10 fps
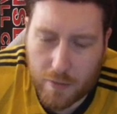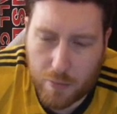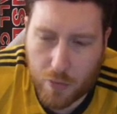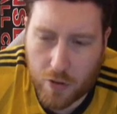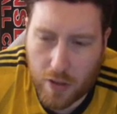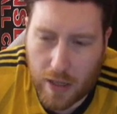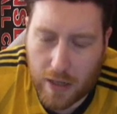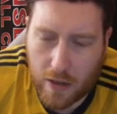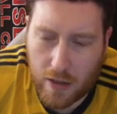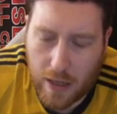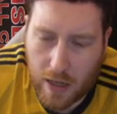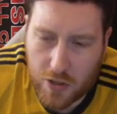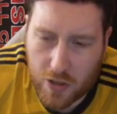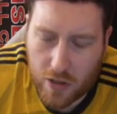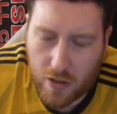Bruno Lager?
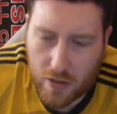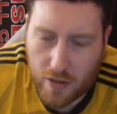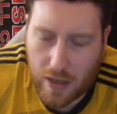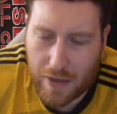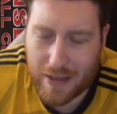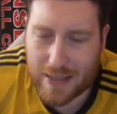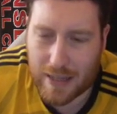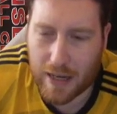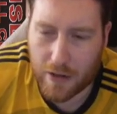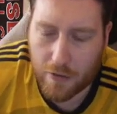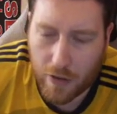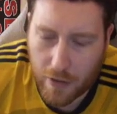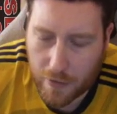Larger? I think it's Lager, right?